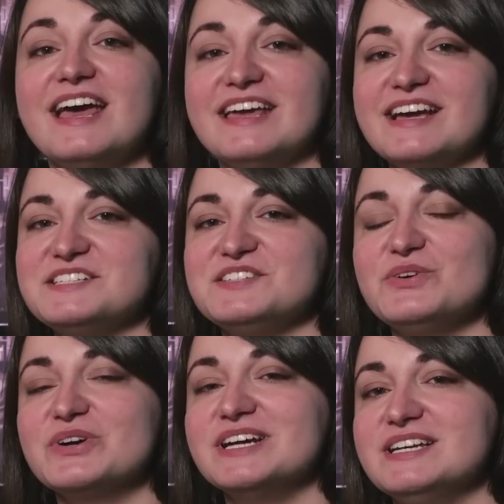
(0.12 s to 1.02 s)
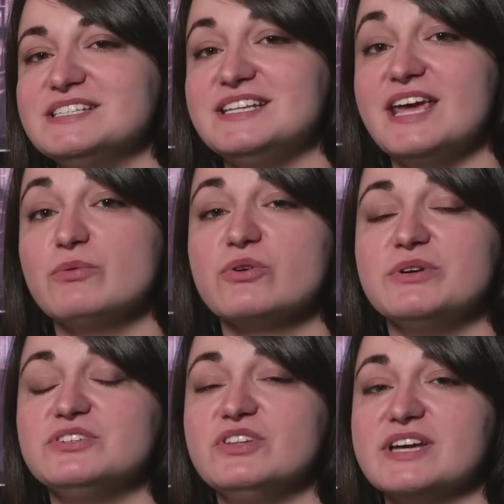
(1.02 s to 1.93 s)
Hey guys, it's Lauren, and today we're
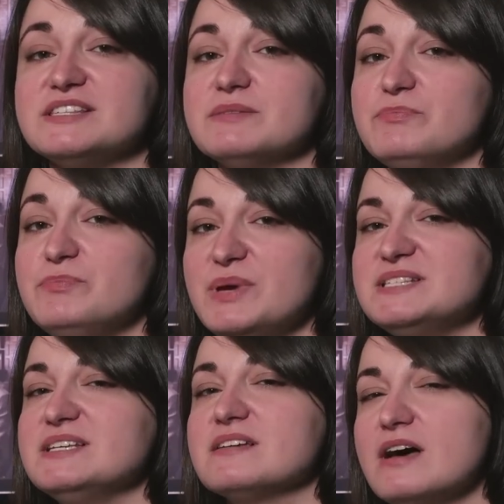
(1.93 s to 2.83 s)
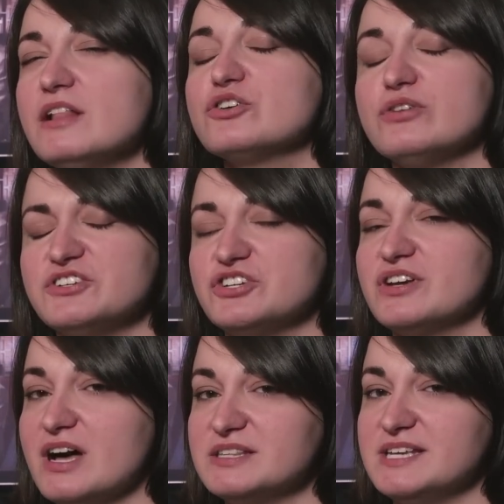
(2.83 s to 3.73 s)
going to look at some basic color correction
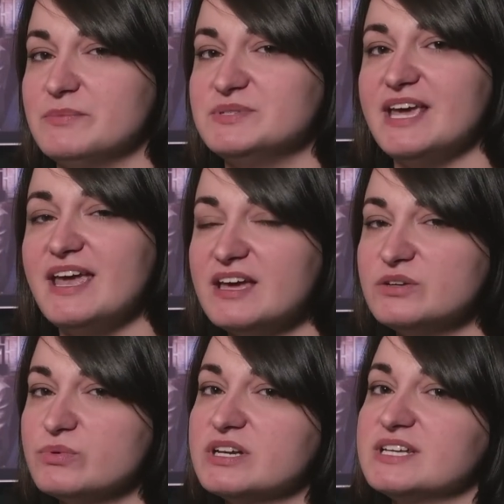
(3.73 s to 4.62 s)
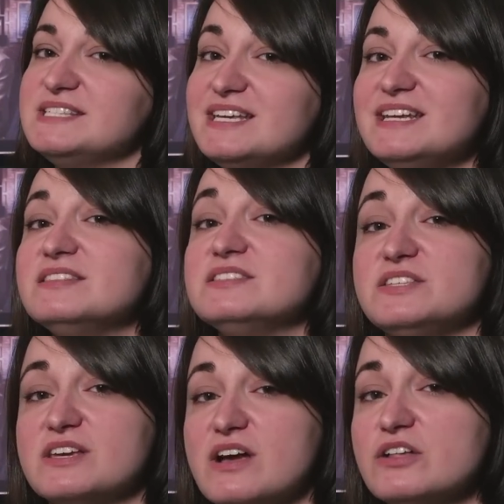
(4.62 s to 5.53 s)
concepts, and we're gonna sit
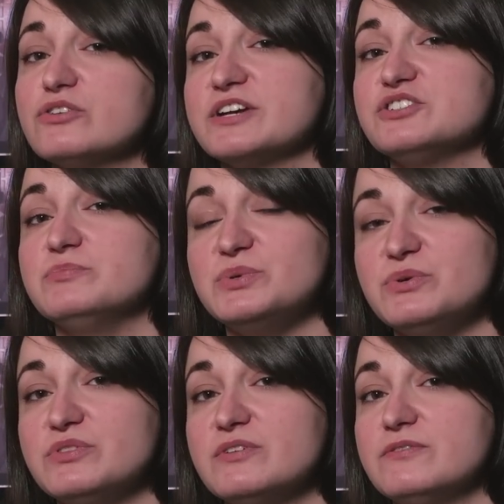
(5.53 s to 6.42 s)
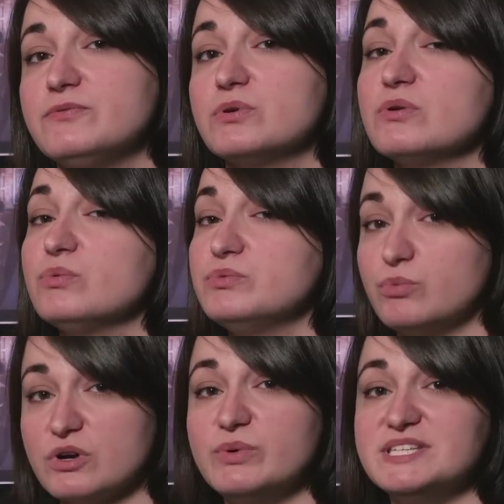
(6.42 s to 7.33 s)
into the color correction booth for the
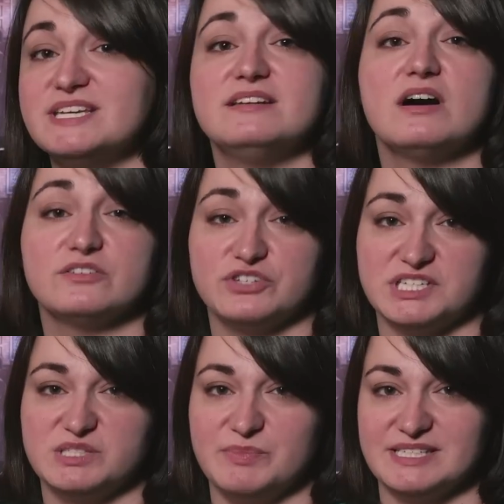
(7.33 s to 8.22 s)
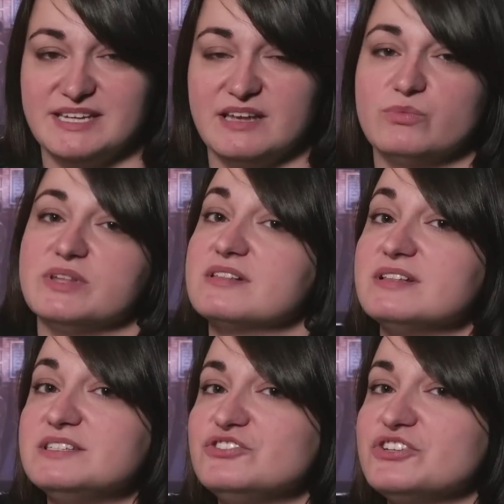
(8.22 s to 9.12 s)
work we did on Jess's big date with
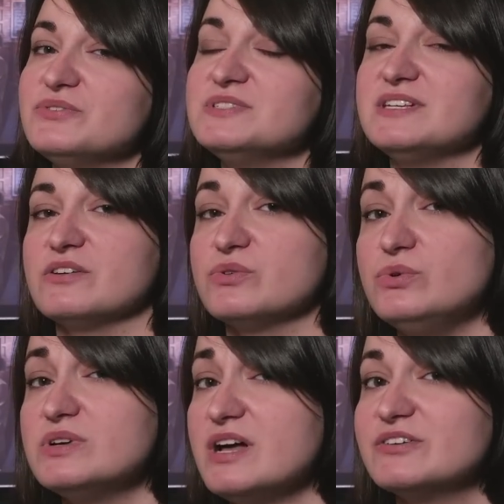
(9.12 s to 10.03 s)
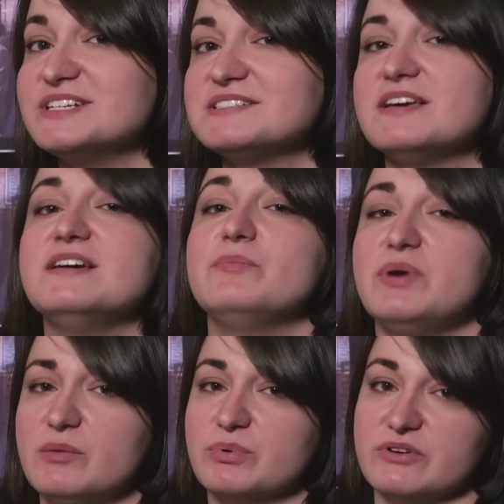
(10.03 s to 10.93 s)
Clinton Jones and our cool colorist,
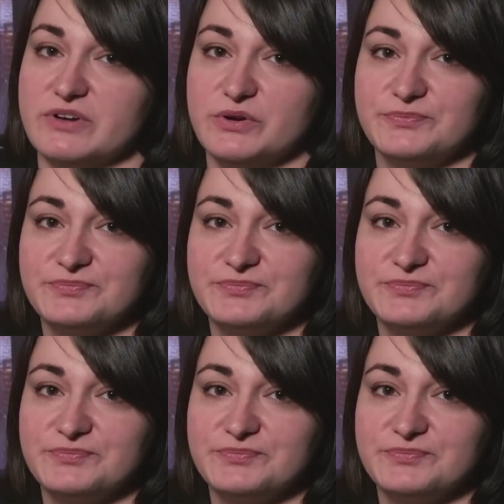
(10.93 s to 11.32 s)
Paul Provost.